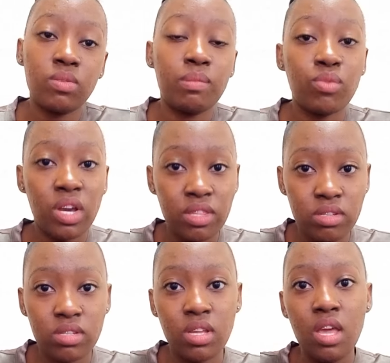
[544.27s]
our
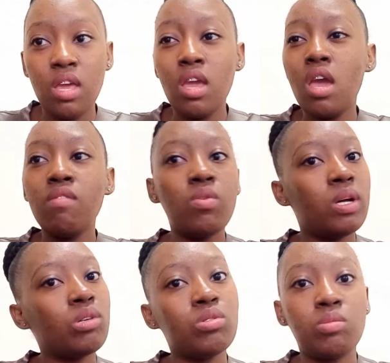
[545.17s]
brothers,
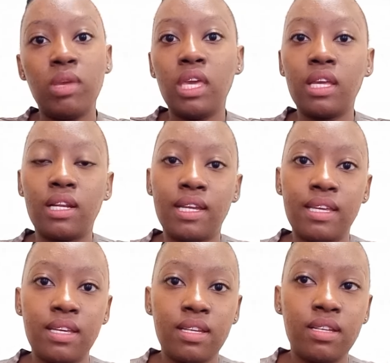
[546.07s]
everyone who's being
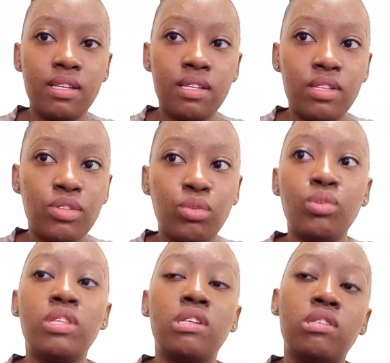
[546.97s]
like
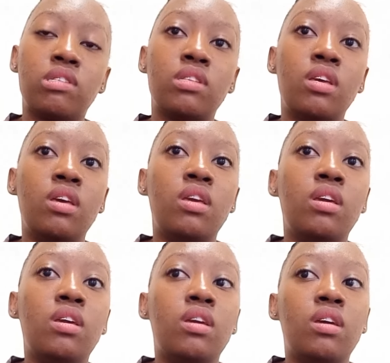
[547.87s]
through this
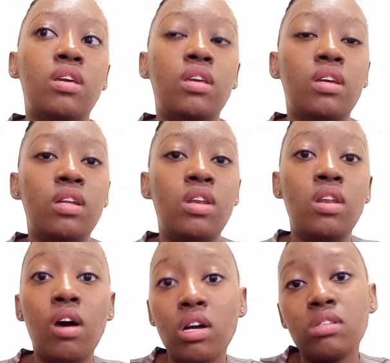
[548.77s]

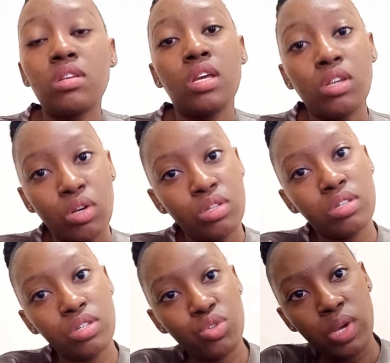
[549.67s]
not good
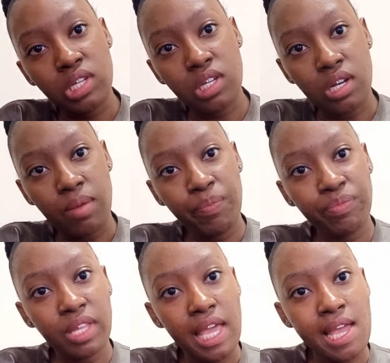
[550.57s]
situation
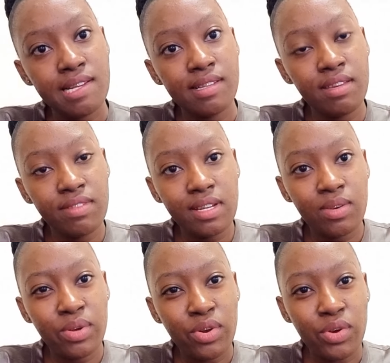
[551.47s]
and even
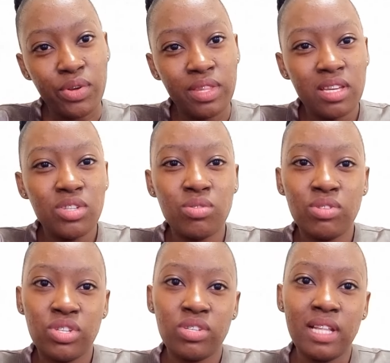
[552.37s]
our law they
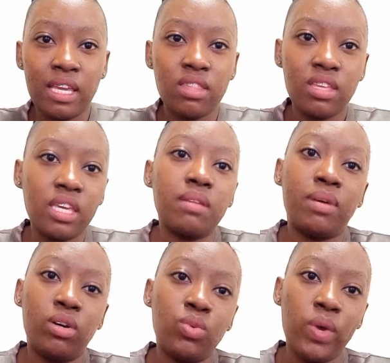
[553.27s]
should just like think
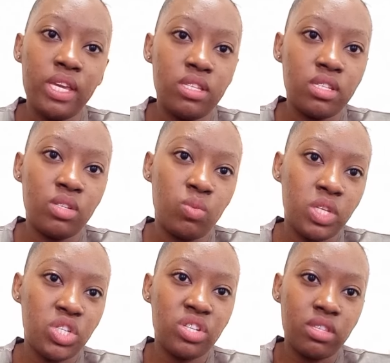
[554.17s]
about ways in
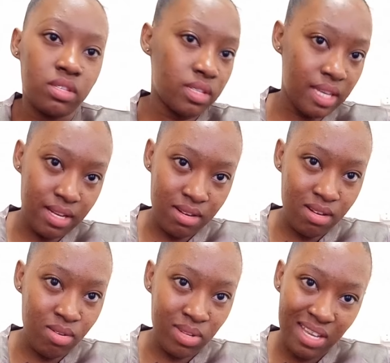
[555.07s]
which this can
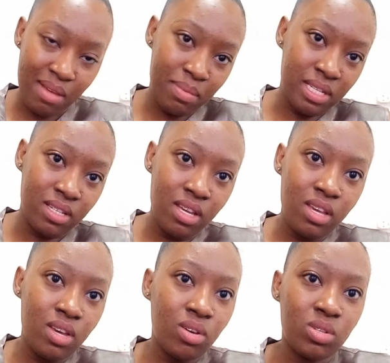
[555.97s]
not
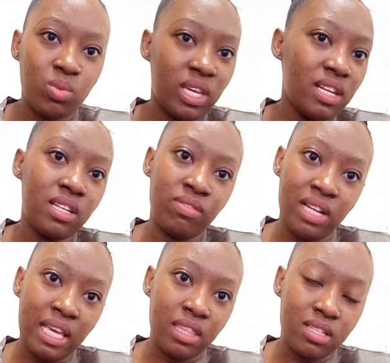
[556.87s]
because we can't live
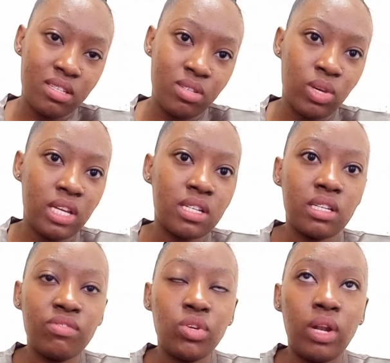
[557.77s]
like this you can't
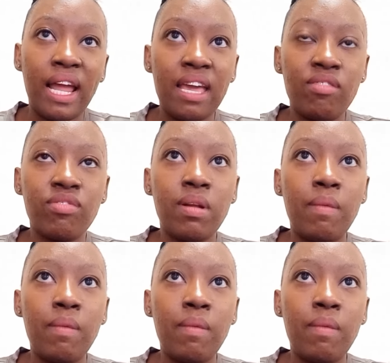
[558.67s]
live your life